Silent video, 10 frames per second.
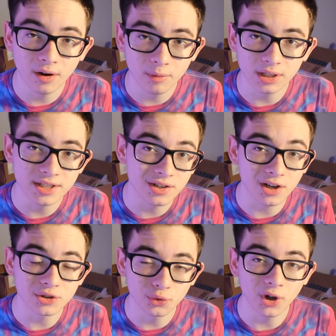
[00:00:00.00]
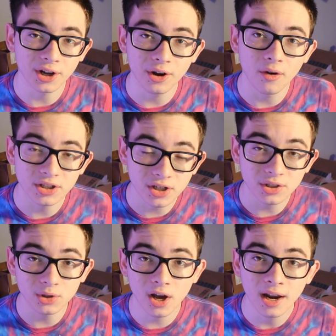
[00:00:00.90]
video I released not too long ago, I
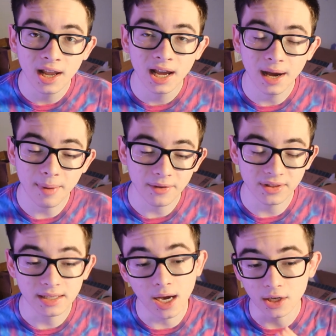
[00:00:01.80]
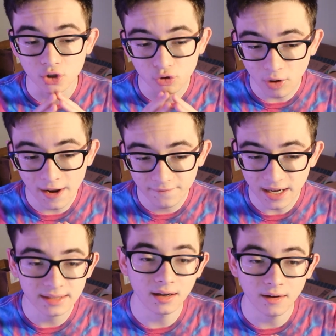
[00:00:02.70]
talked a lot about the
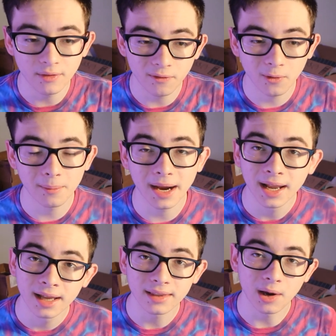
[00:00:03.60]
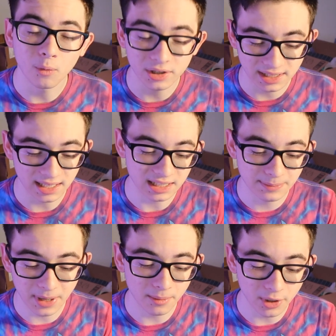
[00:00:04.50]
trifecta of the format that was
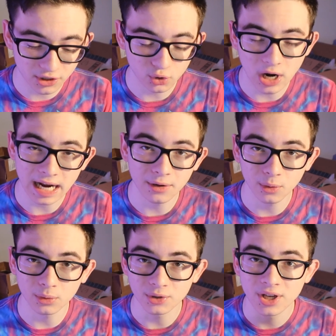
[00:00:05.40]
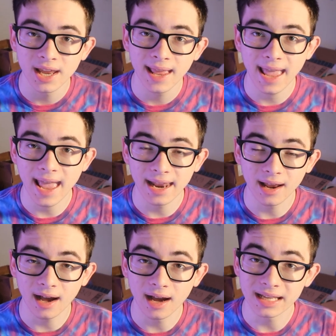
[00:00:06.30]
spellbooks, dragon rulers,
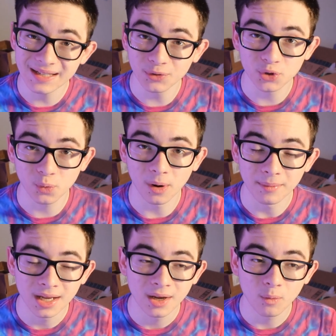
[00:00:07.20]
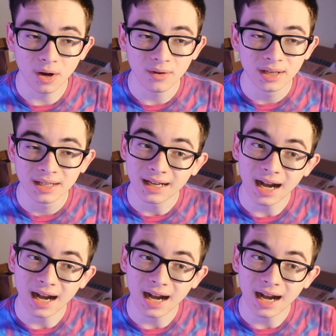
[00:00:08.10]
and evil swarm. Well,